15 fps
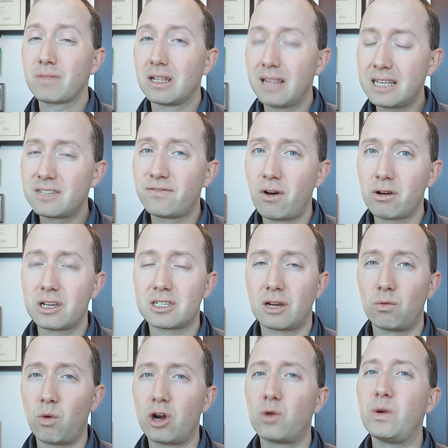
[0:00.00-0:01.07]
Let's focus
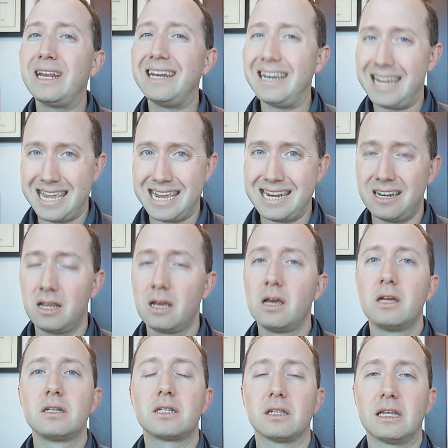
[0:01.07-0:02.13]
on what do we need
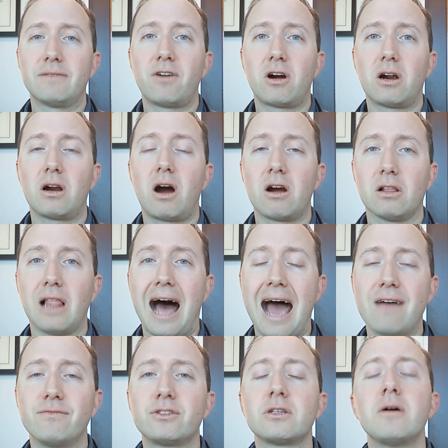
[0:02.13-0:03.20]
to live our
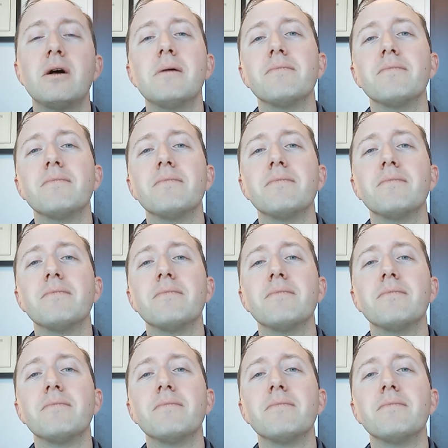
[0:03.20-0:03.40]
lives.